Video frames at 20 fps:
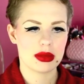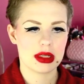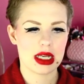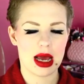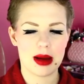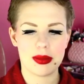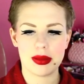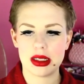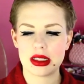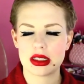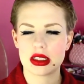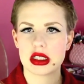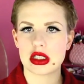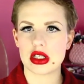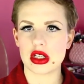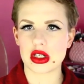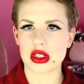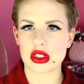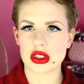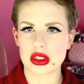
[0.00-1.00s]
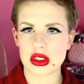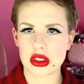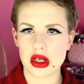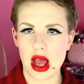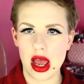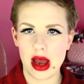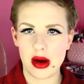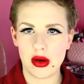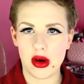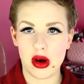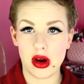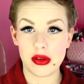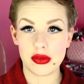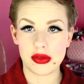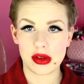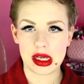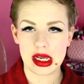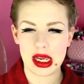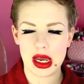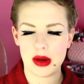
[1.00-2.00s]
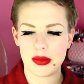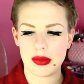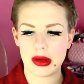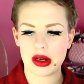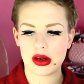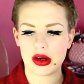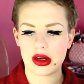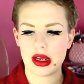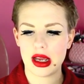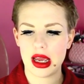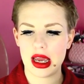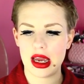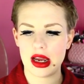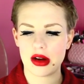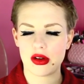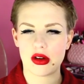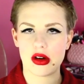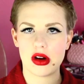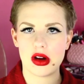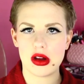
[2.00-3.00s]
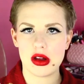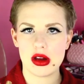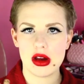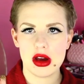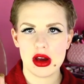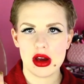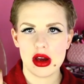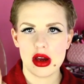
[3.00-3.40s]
tablets to hopefully help my hair grow